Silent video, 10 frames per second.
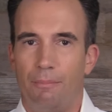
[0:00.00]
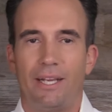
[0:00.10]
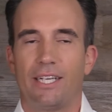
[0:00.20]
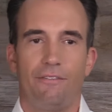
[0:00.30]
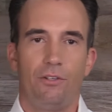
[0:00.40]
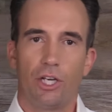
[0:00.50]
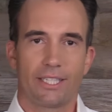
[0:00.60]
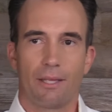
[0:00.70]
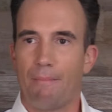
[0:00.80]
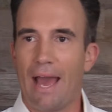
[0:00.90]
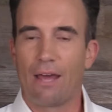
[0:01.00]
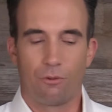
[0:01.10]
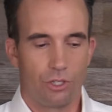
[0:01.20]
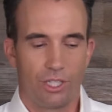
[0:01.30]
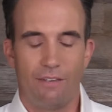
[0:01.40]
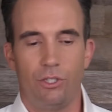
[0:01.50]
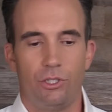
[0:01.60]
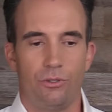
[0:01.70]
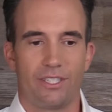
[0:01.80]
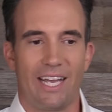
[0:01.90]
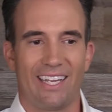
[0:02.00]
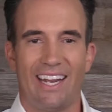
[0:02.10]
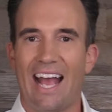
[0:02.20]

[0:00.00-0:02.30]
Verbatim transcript: Because if you look at the math, which I'll give you to in a second,